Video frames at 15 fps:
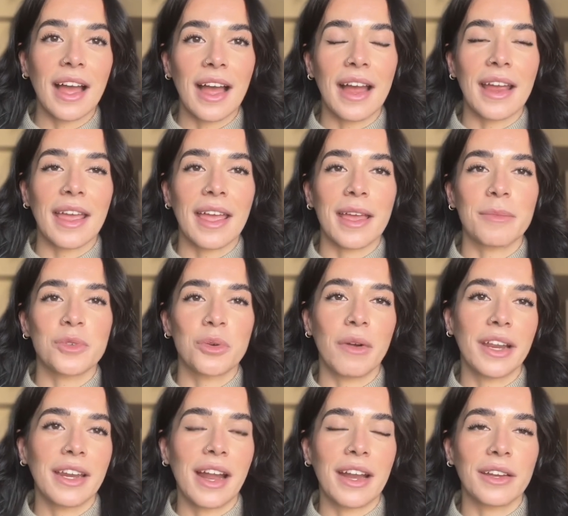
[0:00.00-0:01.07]
I am
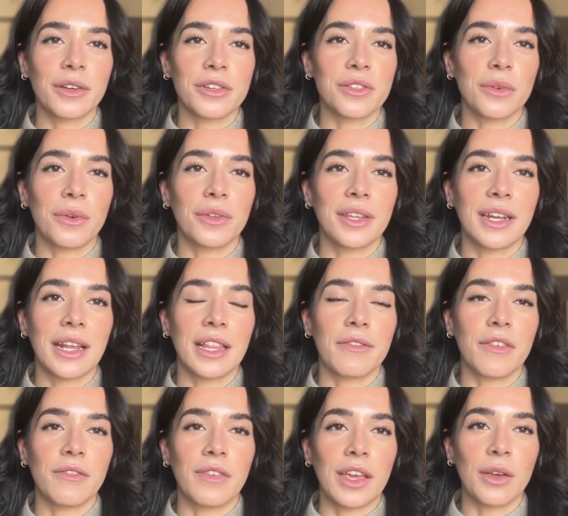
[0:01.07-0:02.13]
29 years old and I live
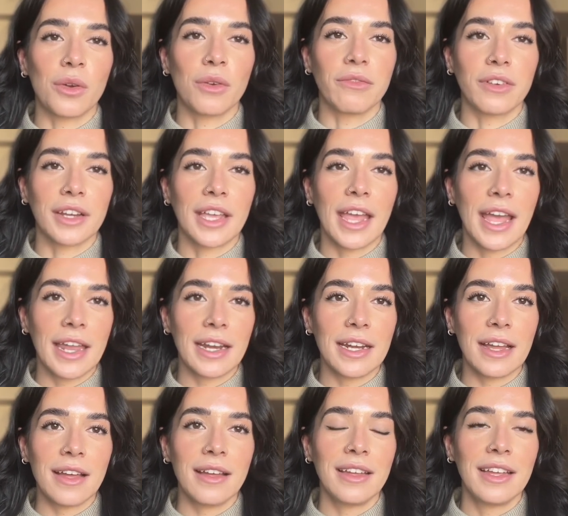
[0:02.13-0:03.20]
in Vancouver,
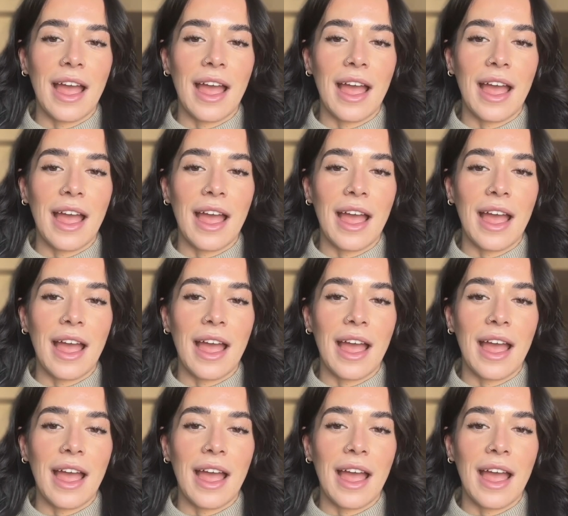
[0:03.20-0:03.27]
Canada.